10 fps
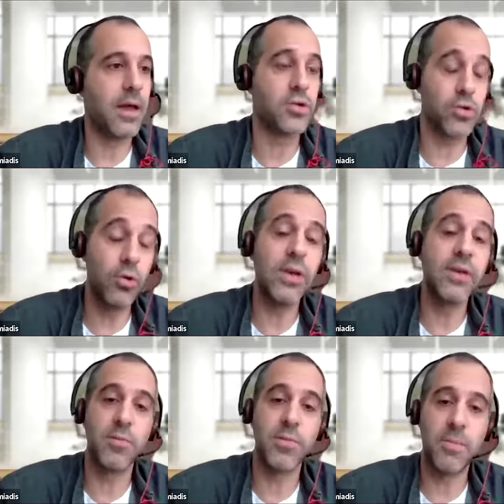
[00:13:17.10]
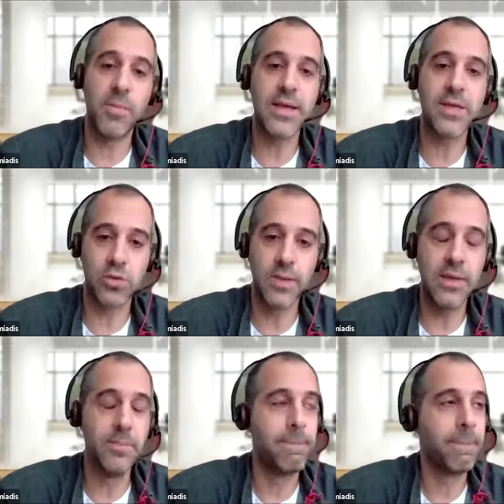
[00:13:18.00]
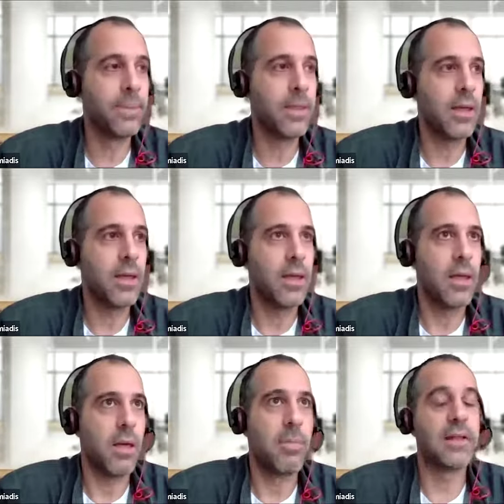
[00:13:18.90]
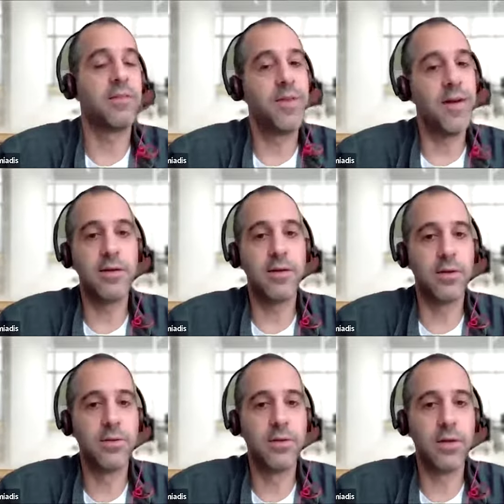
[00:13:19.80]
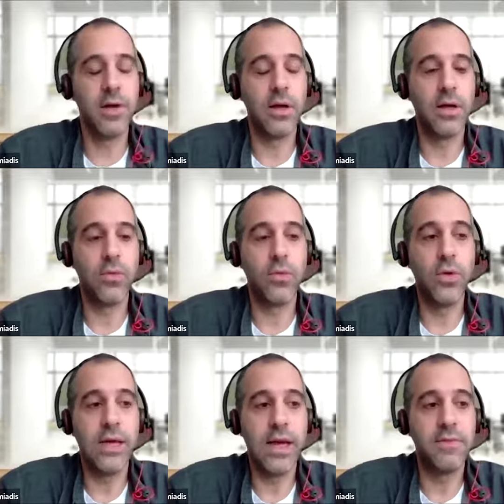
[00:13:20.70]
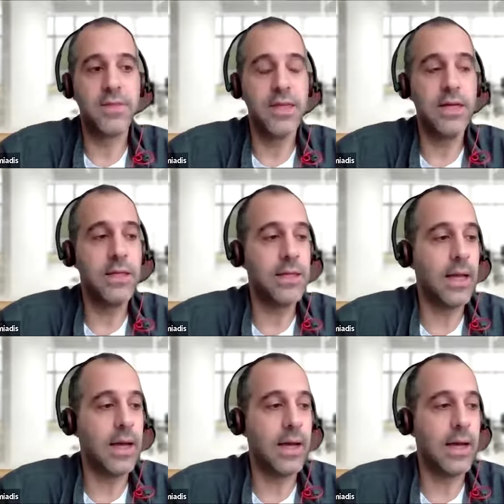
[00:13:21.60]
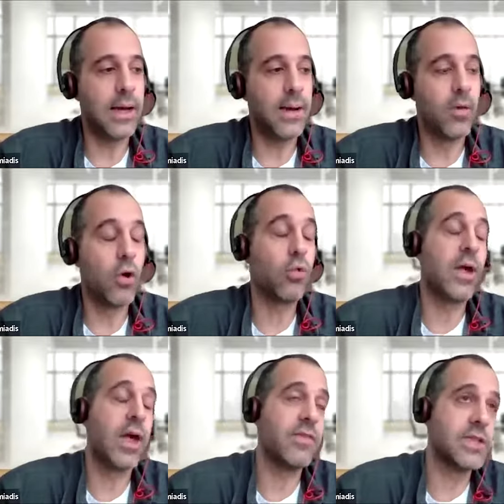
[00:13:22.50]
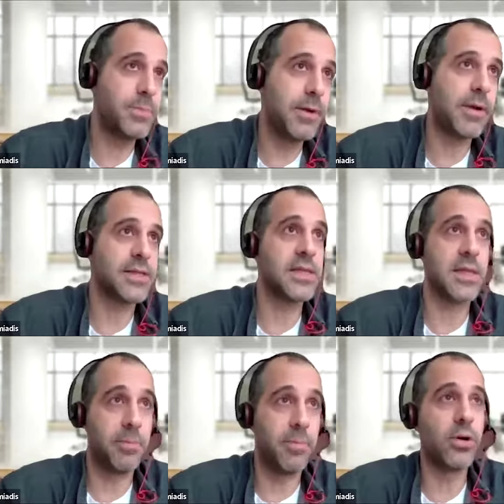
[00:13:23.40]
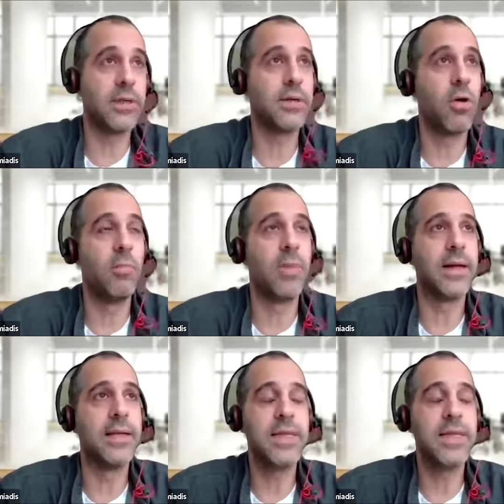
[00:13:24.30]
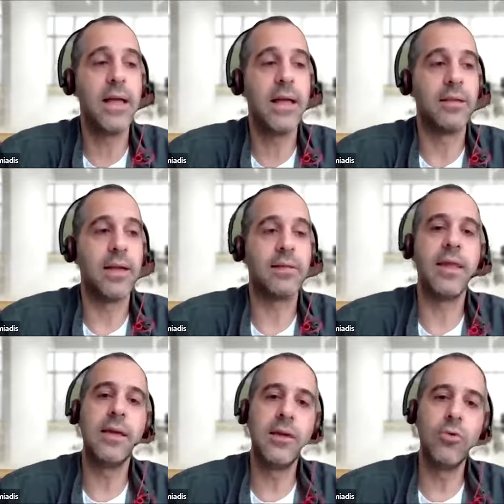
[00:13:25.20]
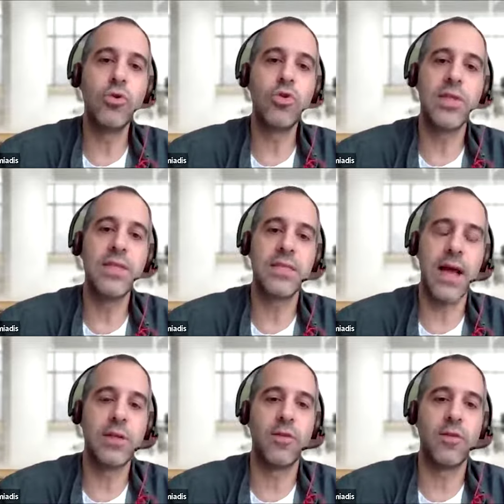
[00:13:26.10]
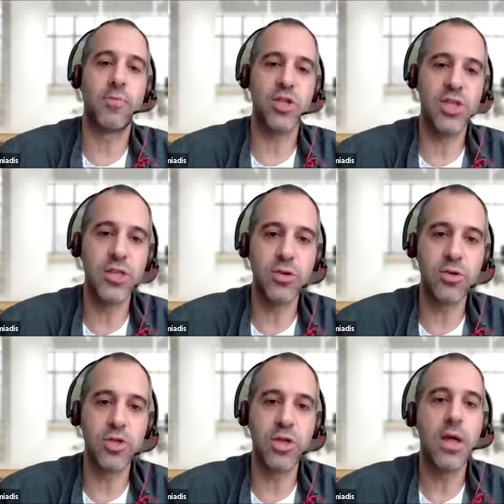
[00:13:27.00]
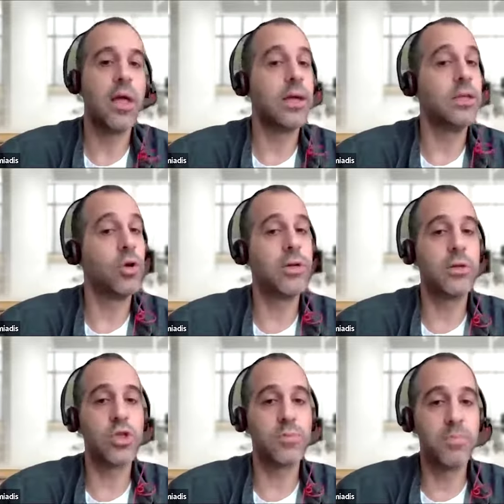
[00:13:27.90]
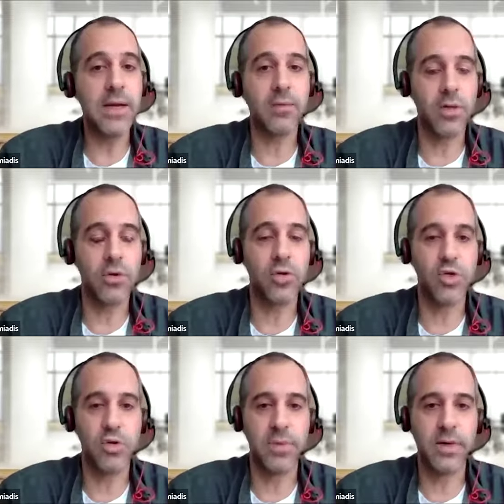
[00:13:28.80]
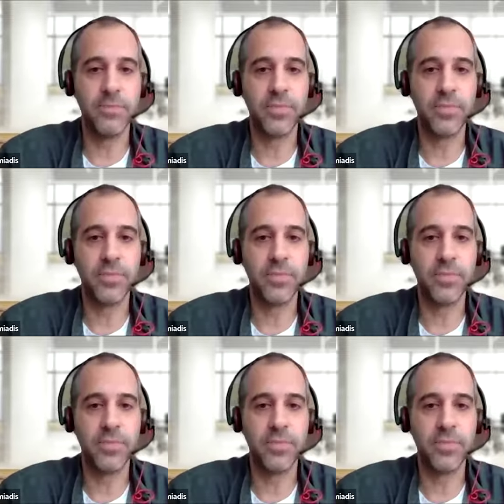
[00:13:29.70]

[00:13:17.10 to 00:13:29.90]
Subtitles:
truly from the place to be. But further on, we have seen or we have experienced and supported companies that they use these kind of procedures in order to speak to the consumer